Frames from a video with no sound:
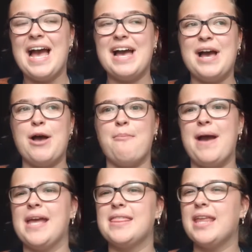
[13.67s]

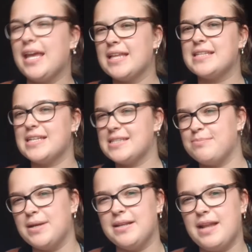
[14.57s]
I think it has
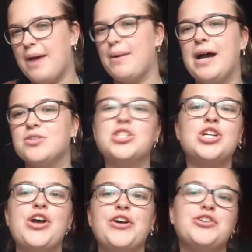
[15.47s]
been about
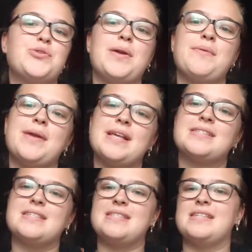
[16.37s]
3 weeks
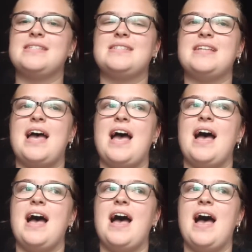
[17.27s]
since
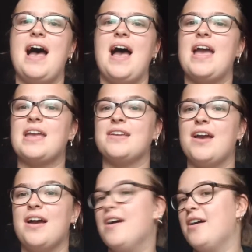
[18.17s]
I
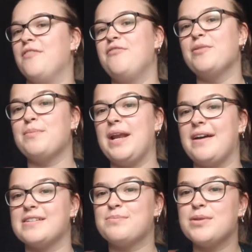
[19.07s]
filmed my
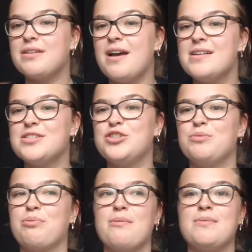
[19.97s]
last podcast. You
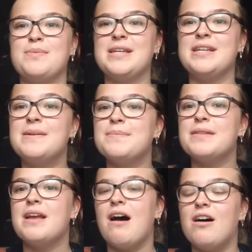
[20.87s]
probably
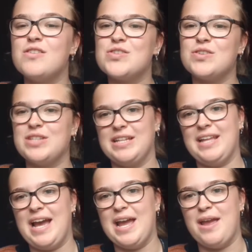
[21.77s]
all saw that
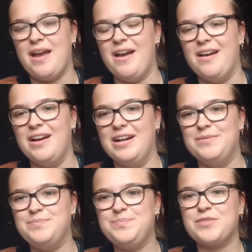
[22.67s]
I
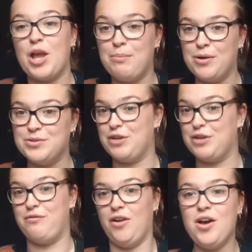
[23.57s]
uploaded
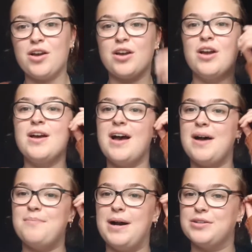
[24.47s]
a vlog
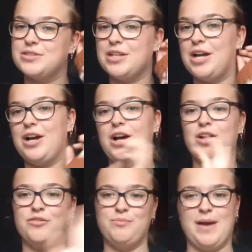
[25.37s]
about
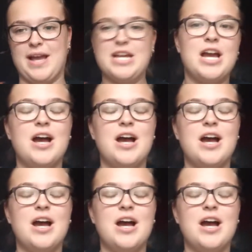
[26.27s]
all of my